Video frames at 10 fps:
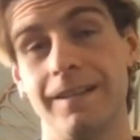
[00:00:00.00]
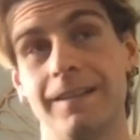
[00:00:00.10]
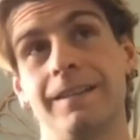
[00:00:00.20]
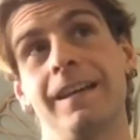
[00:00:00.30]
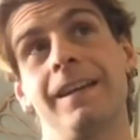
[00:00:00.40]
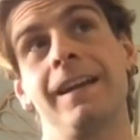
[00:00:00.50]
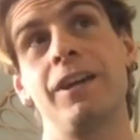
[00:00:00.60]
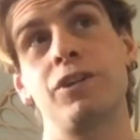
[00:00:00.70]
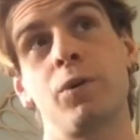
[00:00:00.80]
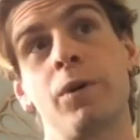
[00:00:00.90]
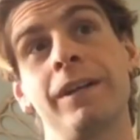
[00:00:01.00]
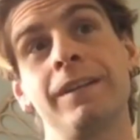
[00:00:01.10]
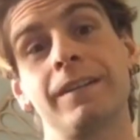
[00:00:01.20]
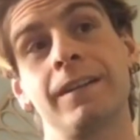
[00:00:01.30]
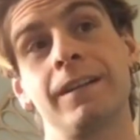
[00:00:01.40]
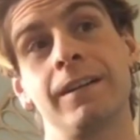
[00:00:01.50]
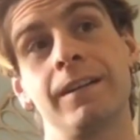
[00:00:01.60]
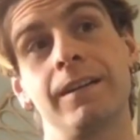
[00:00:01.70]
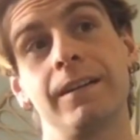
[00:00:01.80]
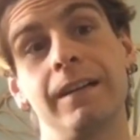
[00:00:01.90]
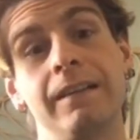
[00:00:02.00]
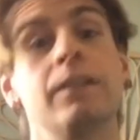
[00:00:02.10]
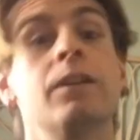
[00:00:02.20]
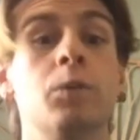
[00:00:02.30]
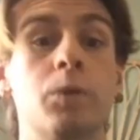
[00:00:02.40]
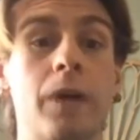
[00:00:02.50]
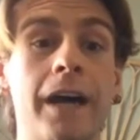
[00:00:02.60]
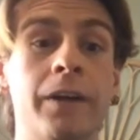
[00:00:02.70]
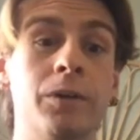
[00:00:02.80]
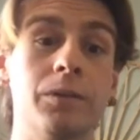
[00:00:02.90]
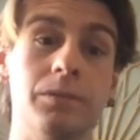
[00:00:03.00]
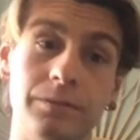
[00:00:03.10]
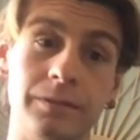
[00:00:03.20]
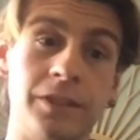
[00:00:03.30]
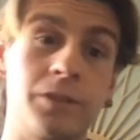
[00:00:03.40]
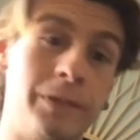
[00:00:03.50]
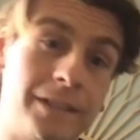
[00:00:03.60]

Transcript: Then I joined Lugano, the Swiss